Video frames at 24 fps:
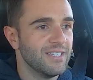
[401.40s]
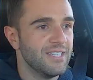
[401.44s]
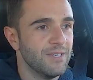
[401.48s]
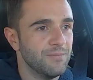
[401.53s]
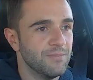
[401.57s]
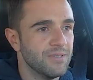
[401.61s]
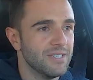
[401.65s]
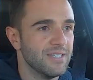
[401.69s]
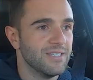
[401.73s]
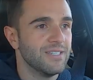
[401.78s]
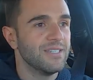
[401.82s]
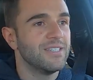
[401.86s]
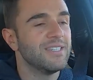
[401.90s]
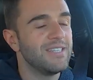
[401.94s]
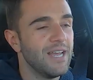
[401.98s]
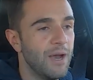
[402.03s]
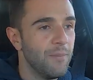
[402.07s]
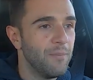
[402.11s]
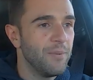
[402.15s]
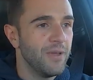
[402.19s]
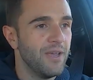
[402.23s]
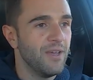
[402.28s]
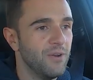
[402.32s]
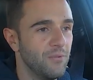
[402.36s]
seems to
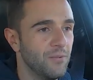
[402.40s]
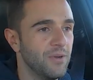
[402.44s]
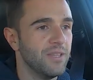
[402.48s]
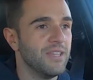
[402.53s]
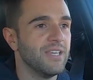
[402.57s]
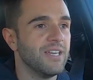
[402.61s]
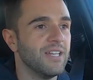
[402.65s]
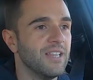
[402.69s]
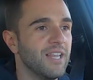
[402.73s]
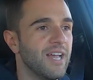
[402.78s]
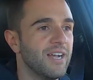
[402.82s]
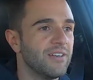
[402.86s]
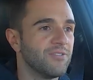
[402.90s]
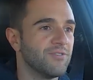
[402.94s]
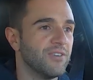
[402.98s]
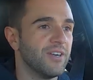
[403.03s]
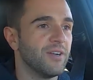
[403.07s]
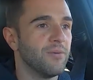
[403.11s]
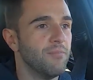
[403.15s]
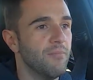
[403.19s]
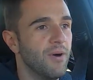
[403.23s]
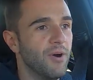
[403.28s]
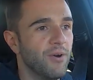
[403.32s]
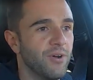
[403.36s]
step in with the
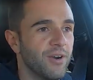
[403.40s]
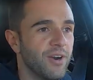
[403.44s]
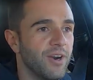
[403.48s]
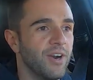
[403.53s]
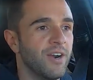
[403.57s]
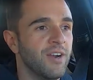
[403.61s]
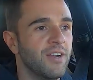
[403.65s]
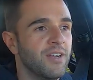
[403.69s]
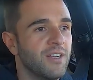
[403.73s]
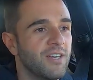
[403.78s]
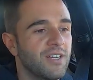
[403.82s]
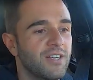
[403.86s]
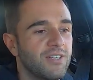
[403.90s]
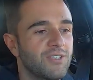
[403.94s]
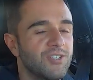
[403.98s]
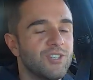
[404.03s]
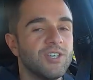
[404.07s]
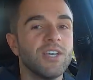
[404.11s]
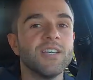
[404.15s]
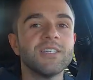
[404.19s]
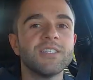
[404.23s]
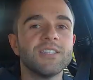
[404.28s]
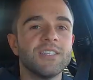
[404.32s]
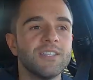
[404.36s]
electric motor
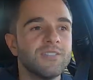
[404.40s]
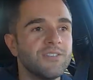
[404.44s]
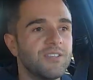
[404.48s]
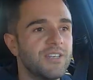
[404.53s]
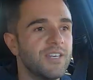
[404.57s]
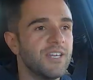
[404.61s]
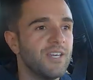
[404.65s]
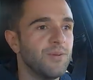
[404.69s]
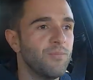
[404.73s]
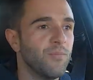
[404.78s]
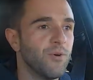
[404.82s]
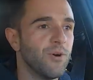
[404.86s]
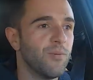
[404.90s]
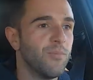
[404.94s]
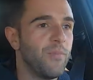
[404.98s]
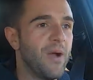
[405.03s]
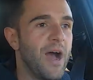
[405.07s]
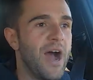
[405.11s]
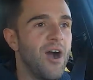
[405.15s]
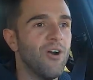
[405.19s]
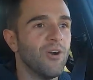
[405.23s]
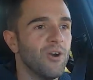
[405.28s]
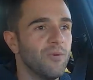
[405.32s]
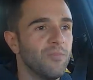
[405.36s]
just as you need more
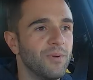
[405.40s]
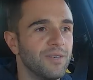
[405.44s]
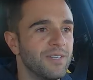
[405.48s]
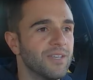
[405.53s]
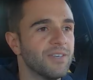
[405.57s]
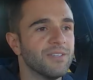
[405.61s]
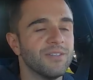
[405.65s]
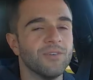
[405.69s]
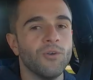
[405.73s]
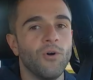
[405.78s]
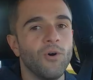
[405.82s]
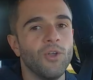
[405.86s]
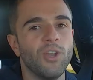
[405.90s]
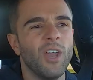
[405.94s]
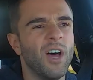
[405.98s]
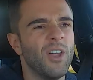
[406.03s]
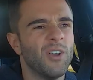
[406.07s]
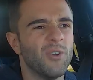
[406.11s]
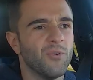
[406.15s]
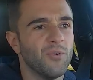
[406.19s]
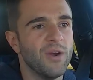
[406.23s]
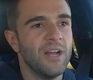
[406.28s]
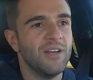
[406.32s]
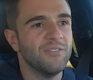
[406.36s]
power, but doesn't hold
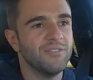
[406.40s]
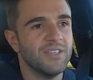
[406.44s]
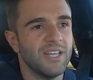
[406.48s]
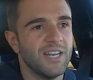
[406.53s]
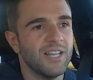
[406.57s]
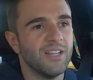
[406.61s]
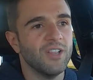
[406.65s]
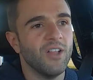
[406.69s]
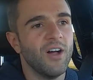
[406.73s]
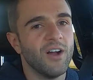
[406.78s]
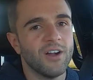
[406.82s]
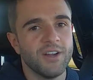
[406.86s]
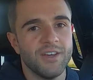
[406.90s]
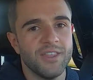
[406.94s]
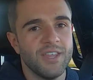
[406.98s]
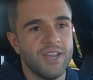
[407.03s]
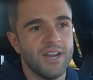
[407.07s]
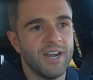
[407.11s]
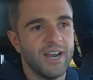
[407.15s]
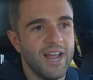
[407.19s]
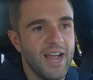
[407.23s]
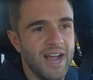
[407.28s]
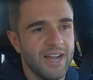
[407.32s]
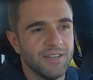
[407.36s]
on to revs any longer
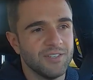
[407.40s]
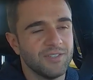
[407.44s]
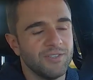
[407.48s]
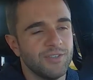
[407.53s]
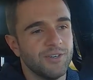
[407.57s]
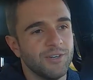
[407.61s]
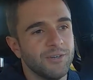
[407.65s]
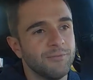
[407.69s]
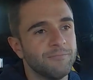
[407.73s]
than it has to.